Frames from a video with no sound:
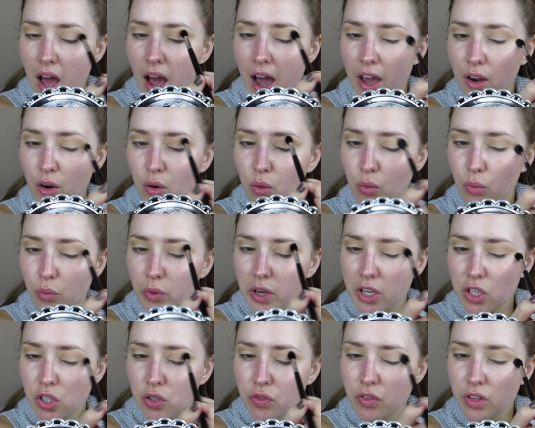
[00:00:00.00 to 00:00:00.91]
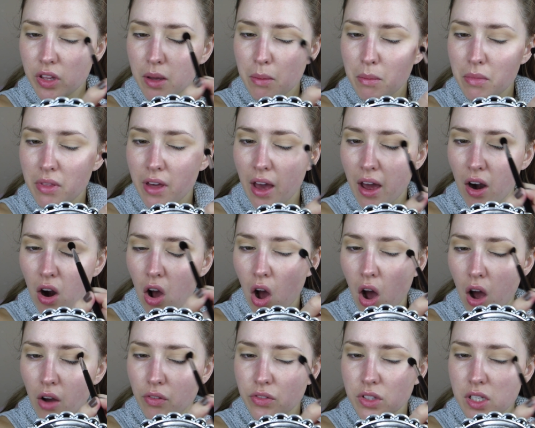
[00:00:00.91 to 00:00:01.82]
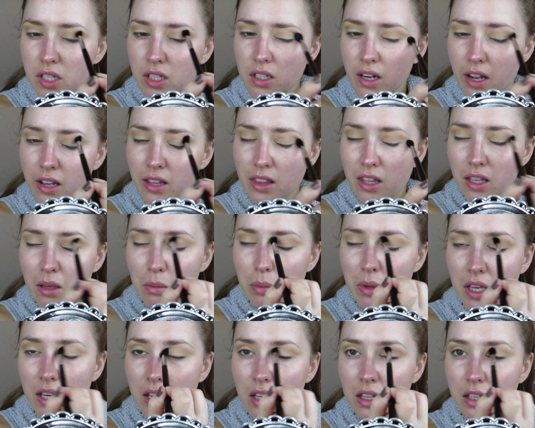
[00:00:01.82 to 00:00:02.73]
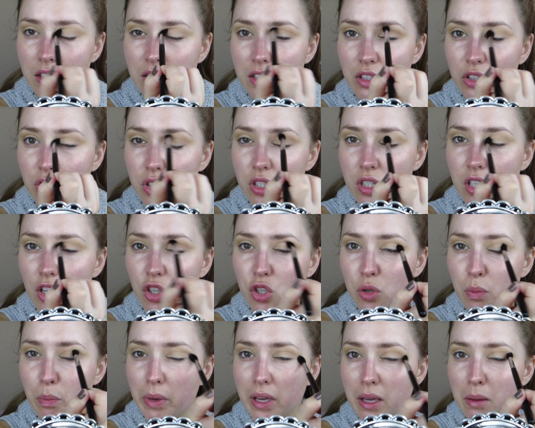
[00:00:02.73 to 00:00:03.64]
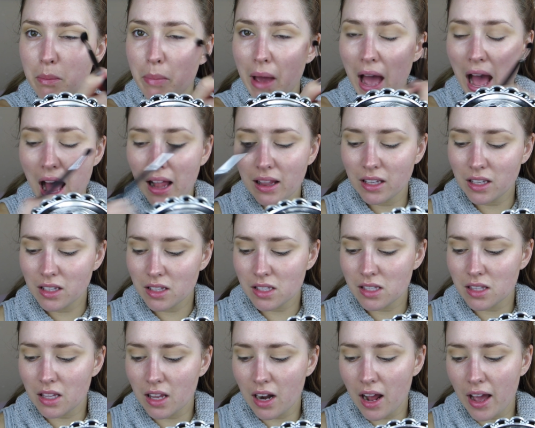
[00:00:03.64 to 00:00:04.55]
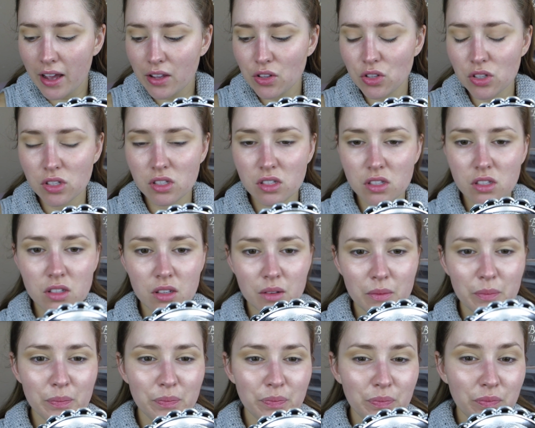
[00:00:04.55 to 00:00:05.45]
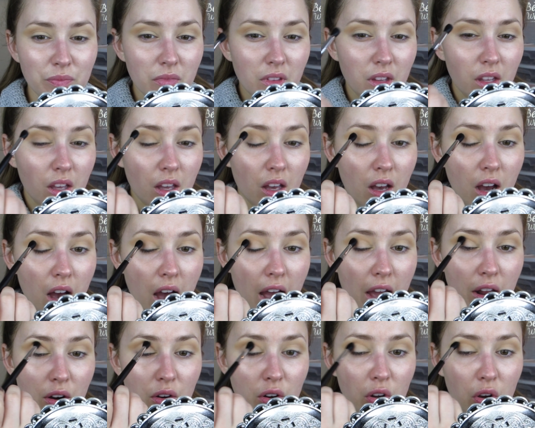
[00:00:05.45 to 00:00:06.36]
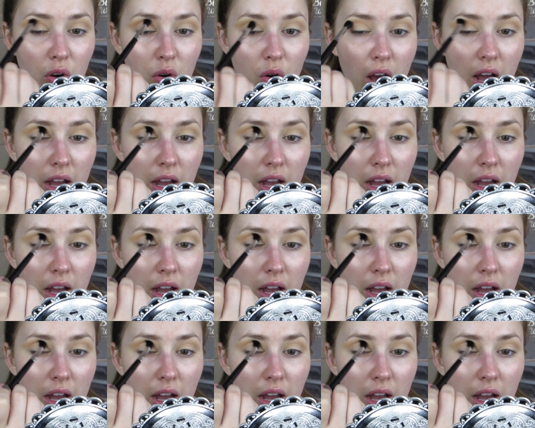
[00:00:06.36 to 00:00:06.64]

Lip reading: I don't reach for them that often, I think, because they're such big palettes that I don't know,